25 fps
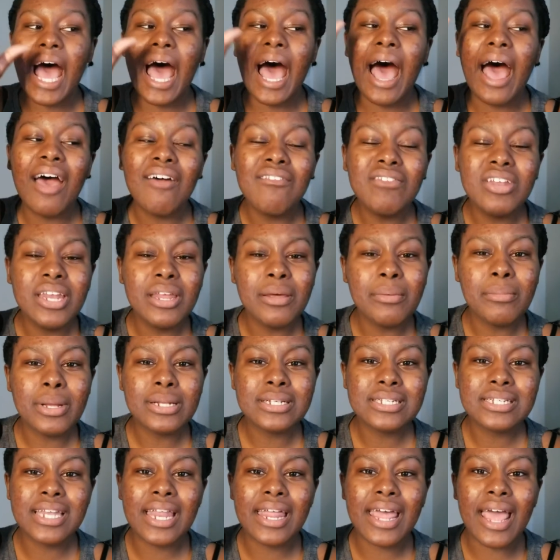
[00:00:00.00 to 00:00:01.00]
I haven't done
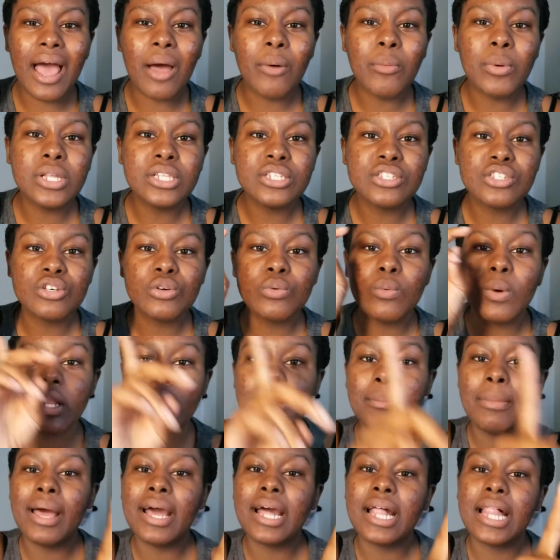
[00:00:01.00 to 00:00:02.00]
much today. I went to one of
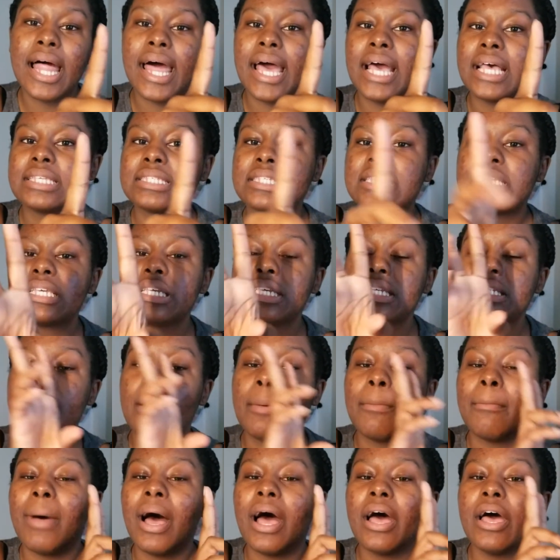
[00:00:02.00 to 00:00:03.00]
my classes.
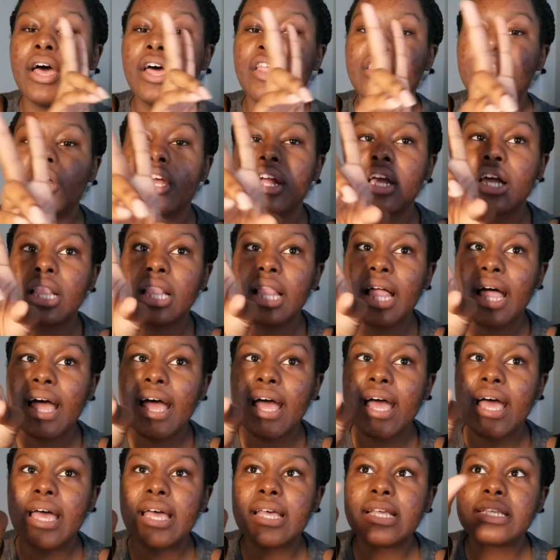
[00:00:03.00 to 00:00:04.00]
My other
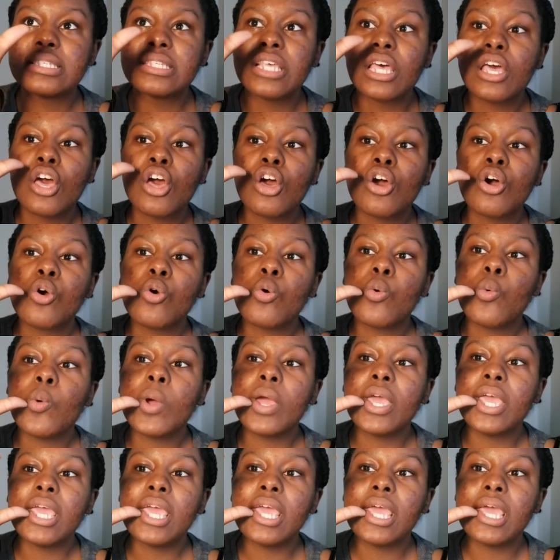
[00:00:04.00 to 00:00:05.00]
class,
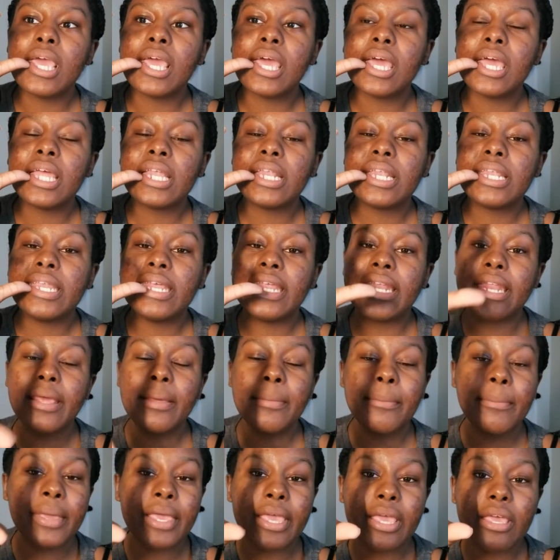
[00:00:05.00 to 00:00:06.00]
we
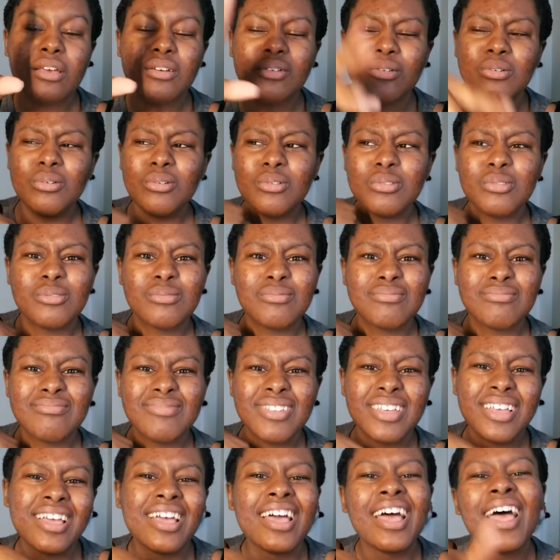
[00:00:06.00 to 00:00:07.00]
didn't meet.
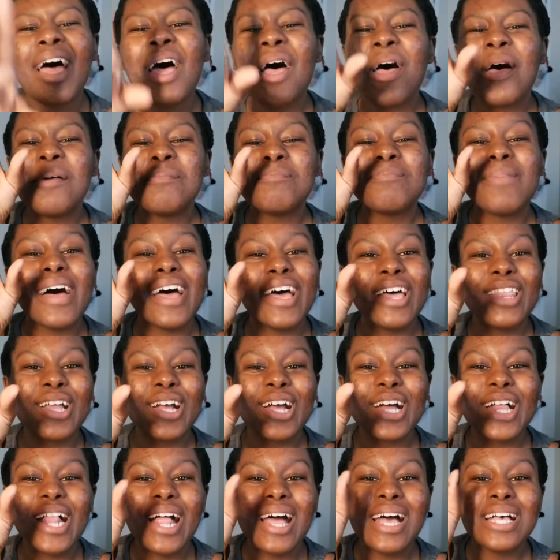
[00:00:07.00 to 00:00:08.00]
My other
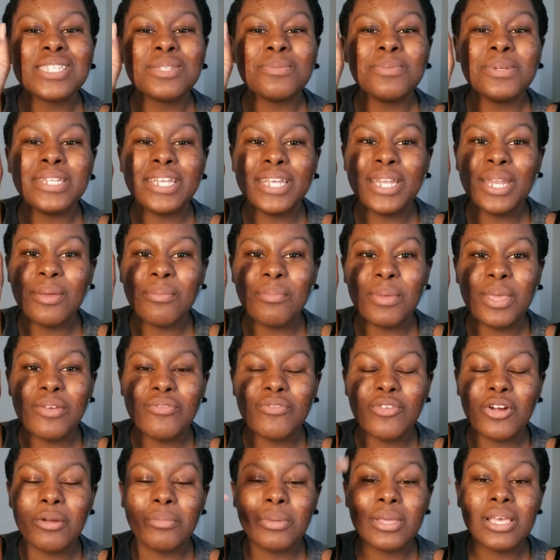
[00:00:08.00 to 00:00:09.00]
class, we didn't meet
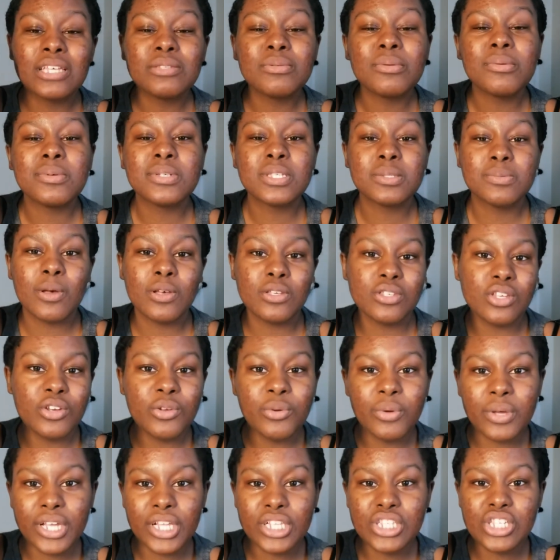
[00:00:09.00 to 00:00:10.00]
for it because we were supposed to do
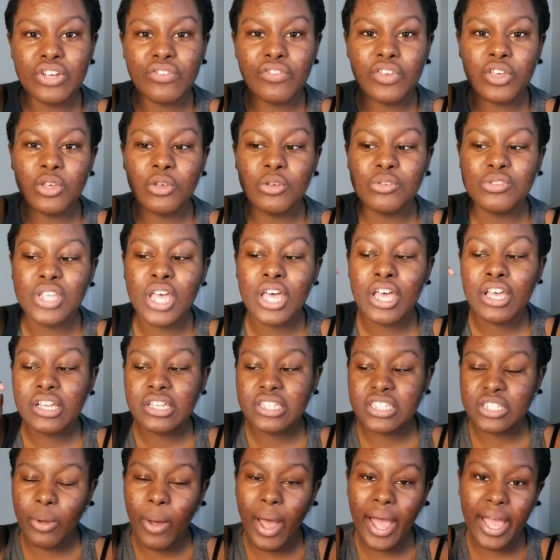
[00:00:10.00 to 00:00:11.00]
interviews.
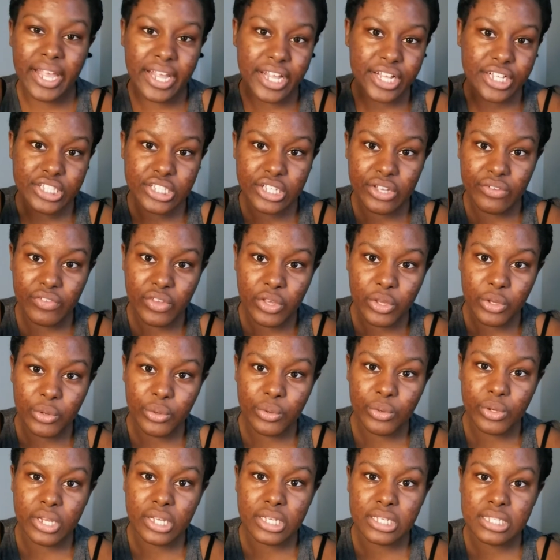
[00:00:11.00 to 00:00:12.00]
So I
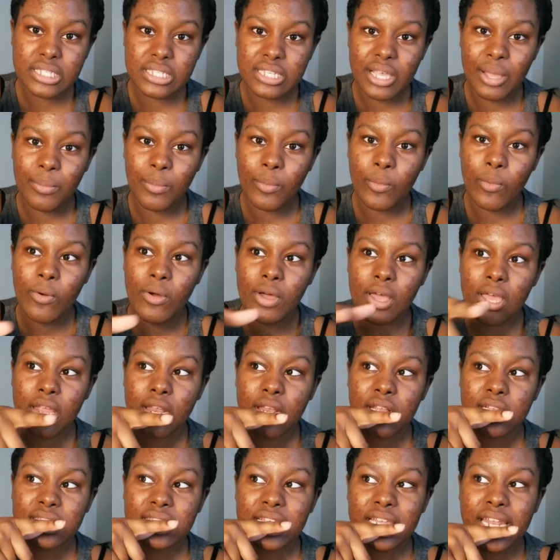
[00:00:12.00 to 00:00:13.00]
interviewed
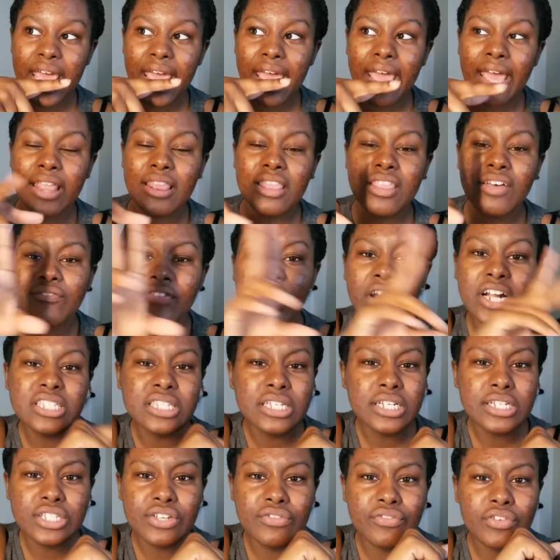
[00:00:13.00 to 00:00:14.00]
someone today. The first
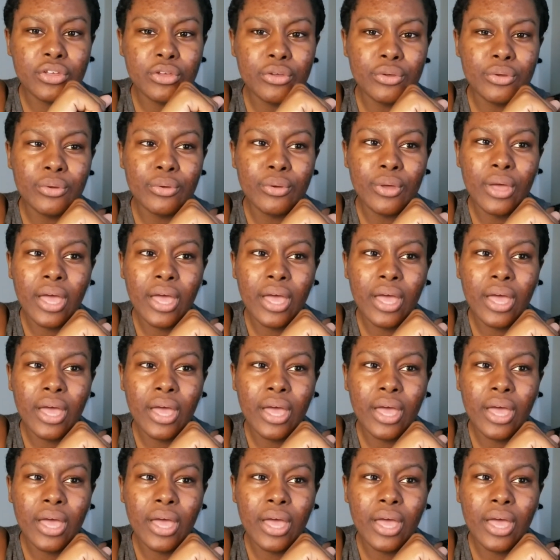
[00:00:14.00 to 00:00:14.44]
interview,